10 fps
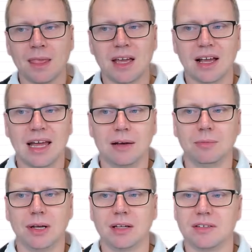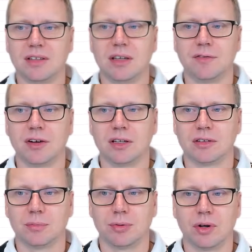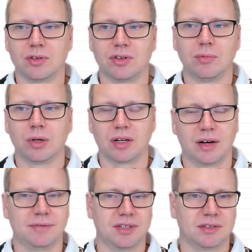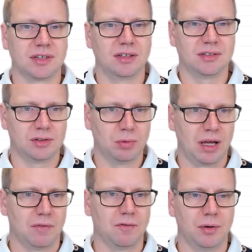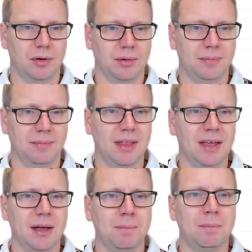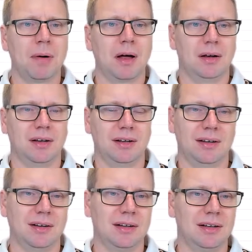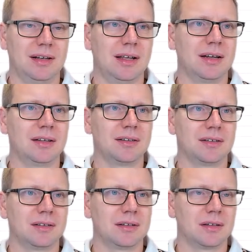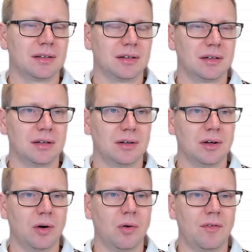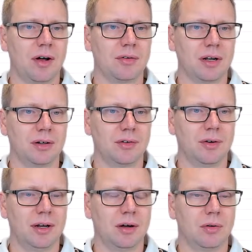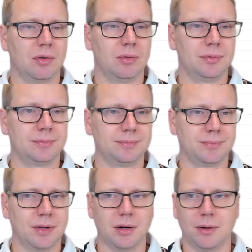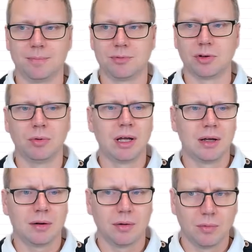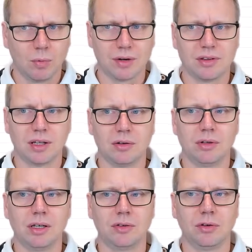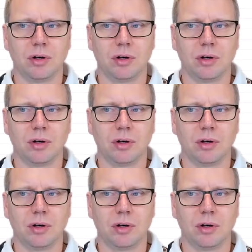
And we can see if it is in production, what kind of test cases we have for it. But let's go around and create our own. So one thing you need to know